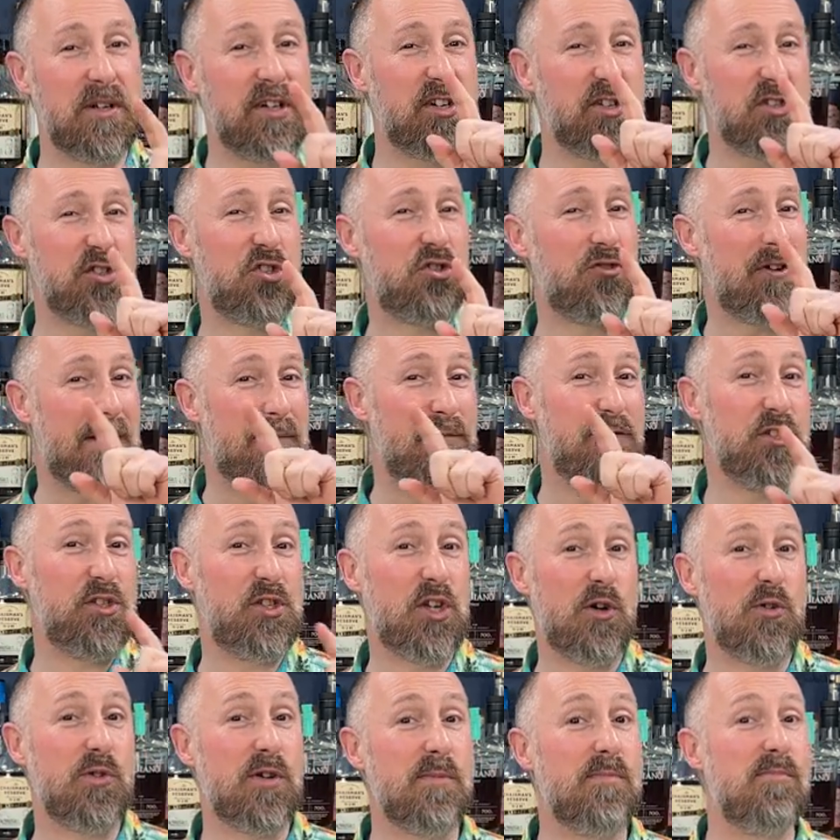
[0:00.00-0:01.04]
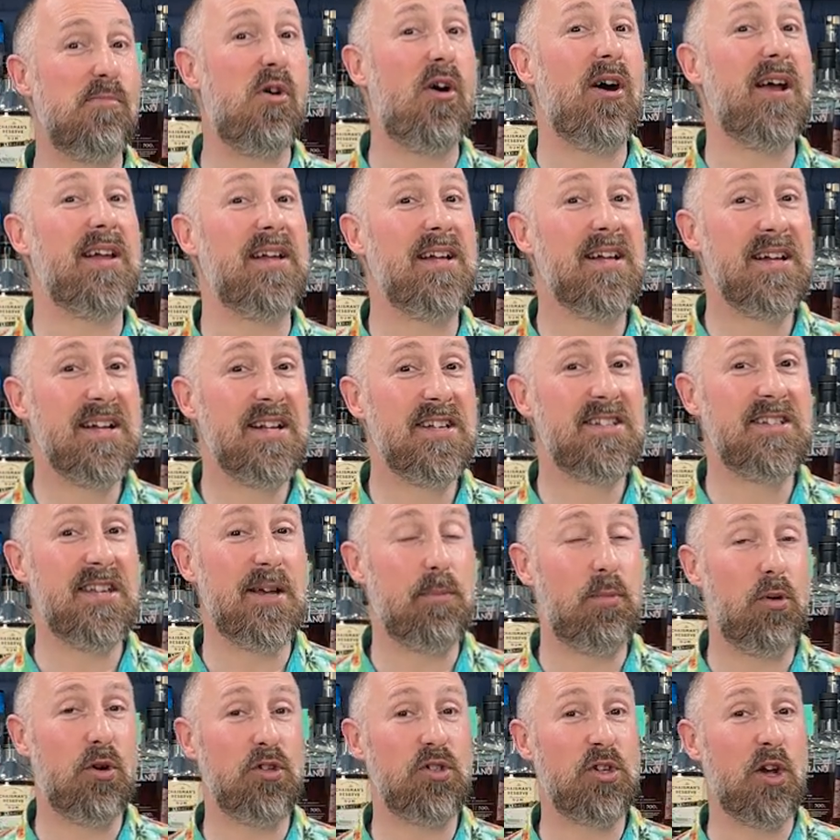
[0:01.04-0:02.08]
because Stratford Soda might
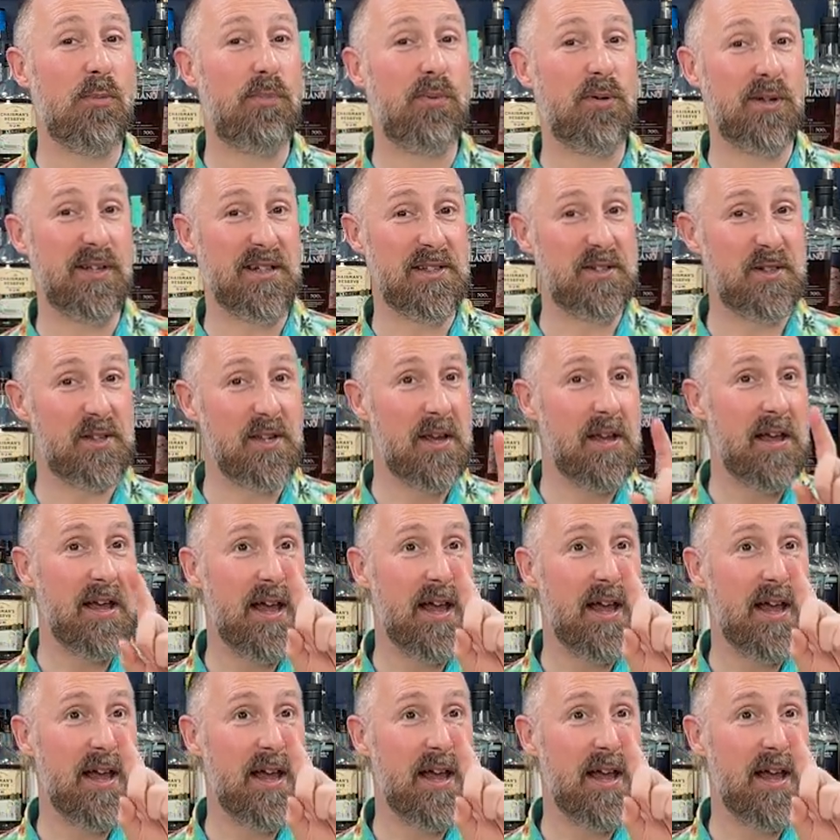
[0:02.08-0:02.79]
topple this,